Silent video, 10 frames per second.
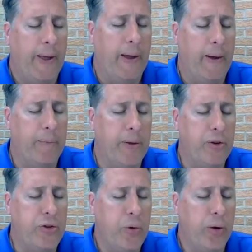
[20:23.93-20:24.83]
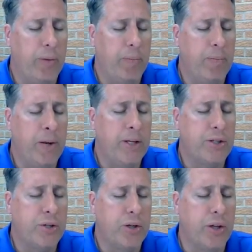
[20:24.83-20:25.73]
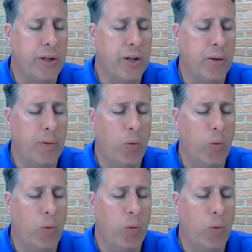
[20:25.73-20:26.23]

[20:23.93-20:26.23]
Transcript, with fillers: um, that you would minister to them